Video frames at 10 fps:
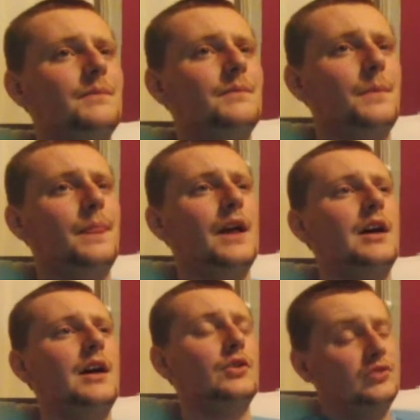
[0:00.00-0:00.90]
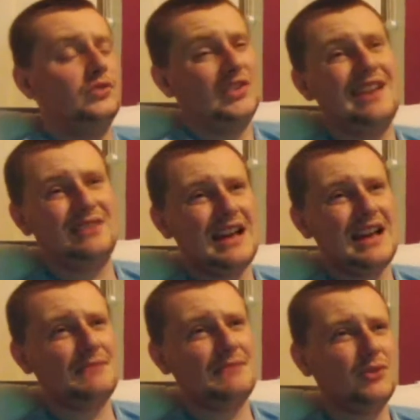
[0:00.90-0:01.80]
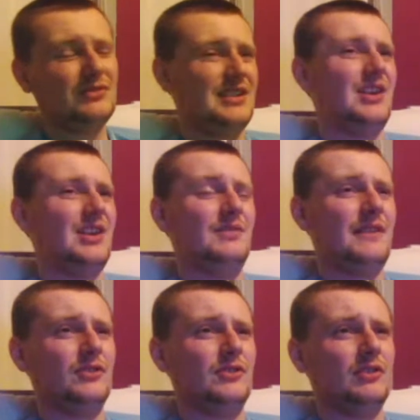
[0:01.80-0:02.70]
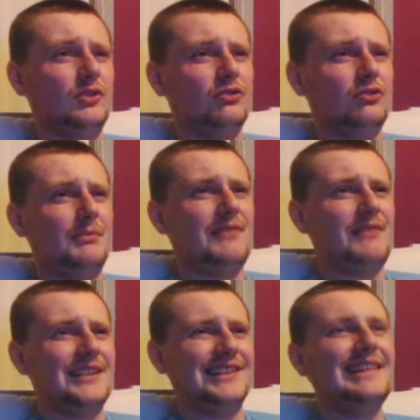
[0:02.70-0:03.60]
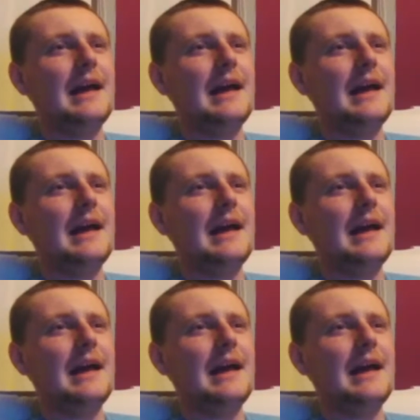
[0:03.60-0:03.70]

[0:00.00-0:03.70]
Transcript: Good save in the end, but, you know, Ferran Torres should be finding a near